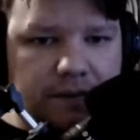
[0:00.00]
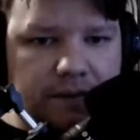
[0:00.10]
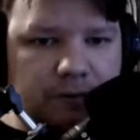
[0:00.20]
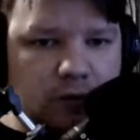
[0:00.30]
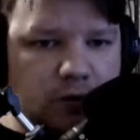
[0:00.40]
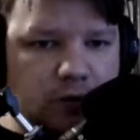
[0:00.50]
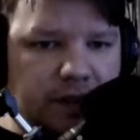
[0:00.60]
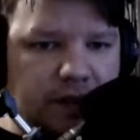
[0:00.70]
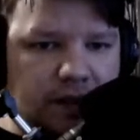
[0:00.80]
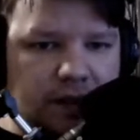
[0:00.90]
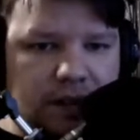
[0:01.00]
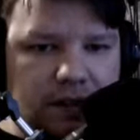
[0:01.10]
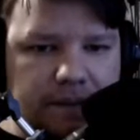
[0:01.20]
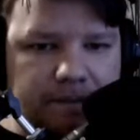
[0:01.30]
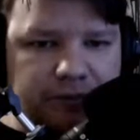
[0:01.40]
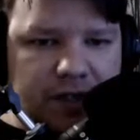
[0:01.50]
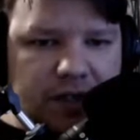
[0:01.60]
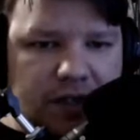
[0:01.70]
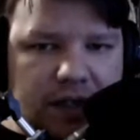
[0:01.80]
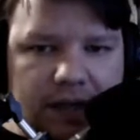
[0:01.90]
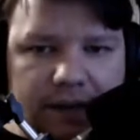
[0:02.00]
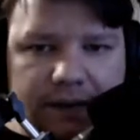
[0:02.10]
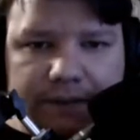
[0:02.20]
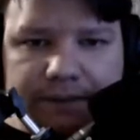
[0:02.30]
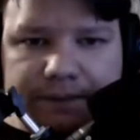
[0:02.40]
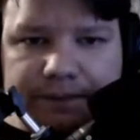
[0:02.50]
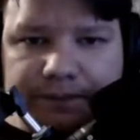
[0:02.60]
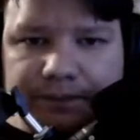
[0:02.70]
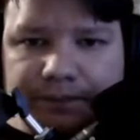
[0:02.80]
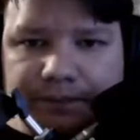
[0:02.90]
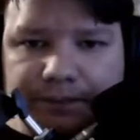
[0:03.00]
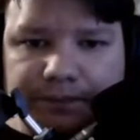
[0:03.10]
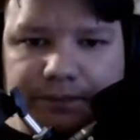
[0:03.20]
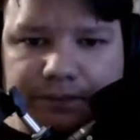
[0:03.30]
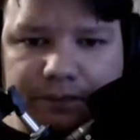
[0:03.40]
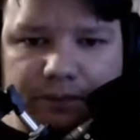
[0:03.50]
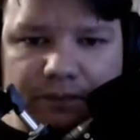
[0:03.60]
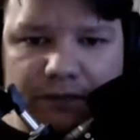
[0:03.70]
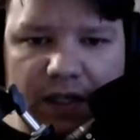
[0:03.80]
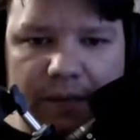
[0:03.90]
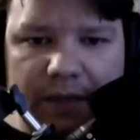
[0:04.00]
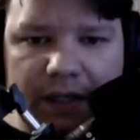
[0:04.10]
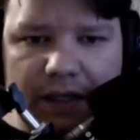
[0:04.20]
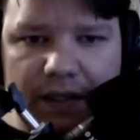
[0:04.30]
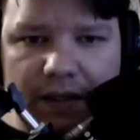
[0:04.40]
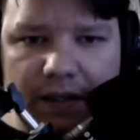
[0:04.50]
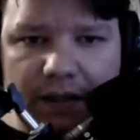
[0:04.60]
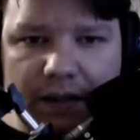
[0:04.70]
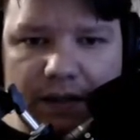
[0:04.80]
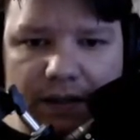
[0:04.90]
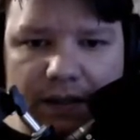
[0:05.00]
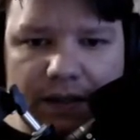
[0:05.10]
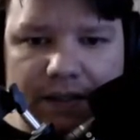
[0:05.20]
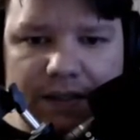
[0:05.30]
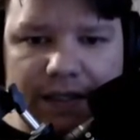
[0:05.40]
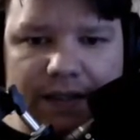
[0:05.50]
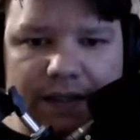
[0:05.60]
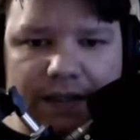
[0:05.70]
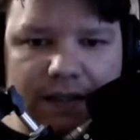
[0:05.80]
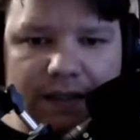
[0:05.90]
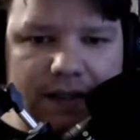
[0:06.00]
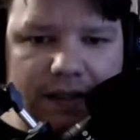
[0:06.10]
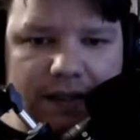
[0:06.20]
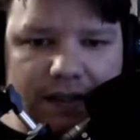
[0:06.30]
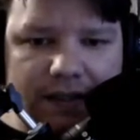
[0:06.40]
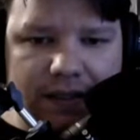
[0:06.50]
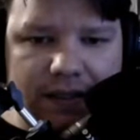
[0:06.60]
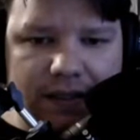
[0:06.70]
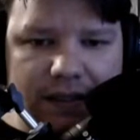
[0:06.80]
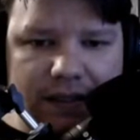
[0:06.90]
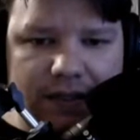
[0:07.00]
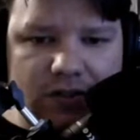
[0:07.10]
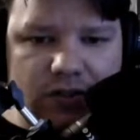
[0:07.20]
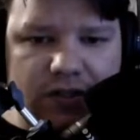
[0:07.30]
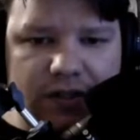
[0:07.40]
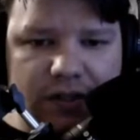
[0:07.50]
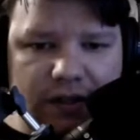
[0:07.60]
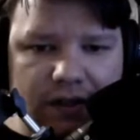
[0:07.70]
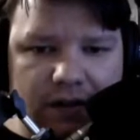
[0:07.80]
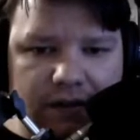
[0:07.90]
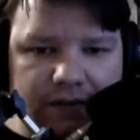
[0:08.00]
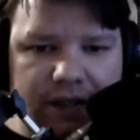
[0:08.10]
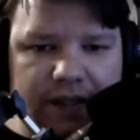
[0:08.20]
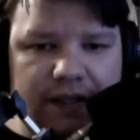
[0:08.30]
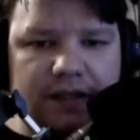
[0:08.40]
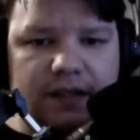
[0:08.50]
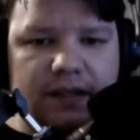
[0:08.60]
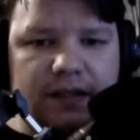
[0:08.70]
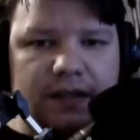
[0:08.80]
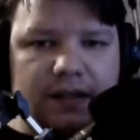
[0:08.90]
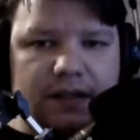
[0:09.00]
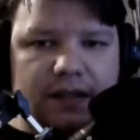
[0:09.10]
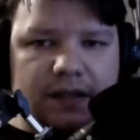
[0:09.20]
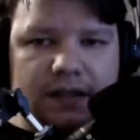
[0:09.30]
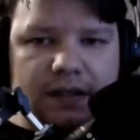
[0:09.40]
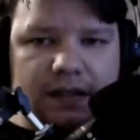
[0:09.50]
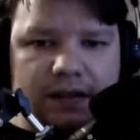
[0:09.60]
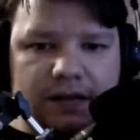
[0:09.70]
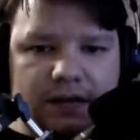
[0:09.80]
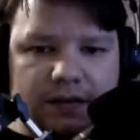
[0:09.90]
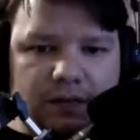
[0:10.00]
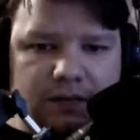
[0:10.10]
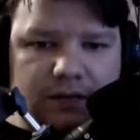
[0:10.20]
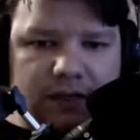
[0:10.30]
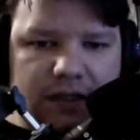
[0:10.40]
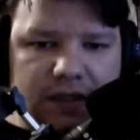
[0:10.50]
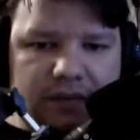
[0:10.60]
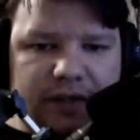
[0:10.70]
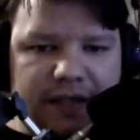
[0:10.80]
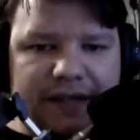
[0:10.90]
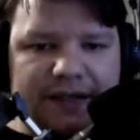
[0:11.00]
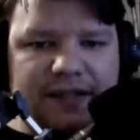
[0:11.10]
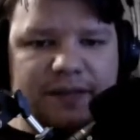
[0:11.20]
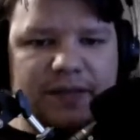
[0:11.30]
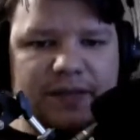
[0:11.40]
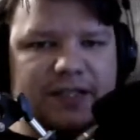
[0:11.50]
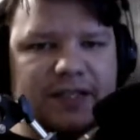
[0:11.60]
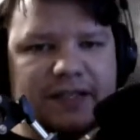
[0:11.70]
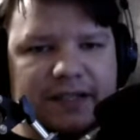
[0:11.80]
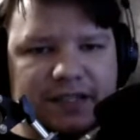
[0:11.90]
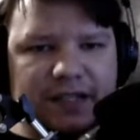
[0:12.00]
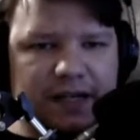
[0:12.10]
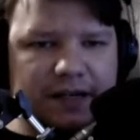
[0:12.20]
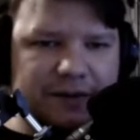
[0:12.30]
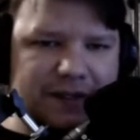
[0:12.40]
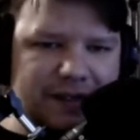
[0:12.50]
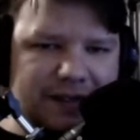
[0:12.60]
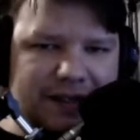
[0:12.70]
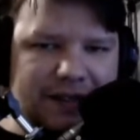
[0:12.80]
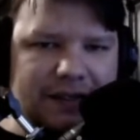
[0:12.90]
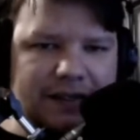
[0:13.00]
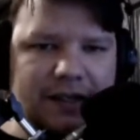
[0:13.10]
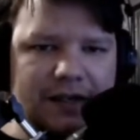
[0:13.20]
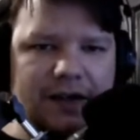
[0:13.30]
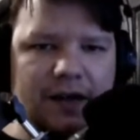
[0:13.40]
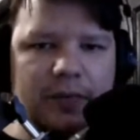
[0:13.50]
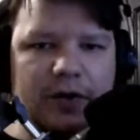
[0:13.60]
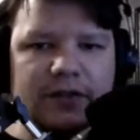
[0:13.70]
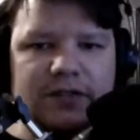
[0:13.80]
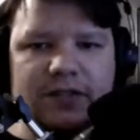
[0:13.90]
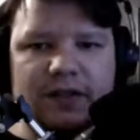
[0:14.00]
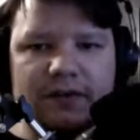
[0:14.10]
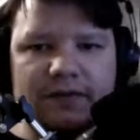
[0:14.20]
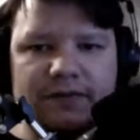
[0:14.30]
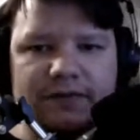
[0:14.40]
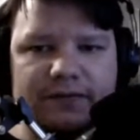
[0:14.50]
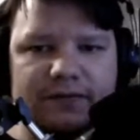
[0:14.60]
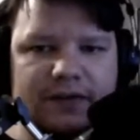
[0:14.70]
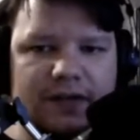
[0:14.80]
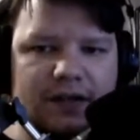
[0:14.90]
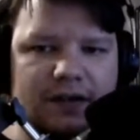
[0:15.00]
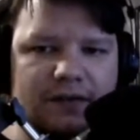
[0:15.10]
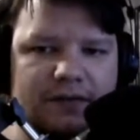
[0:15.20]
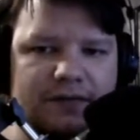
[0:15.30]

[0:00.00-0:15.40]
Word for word: Right. And yeah, I, like, I mean, again, it's like it is interesting enough. Like, oh, uh, but like, at the same time, it's like it's not right. Like that there are parts of of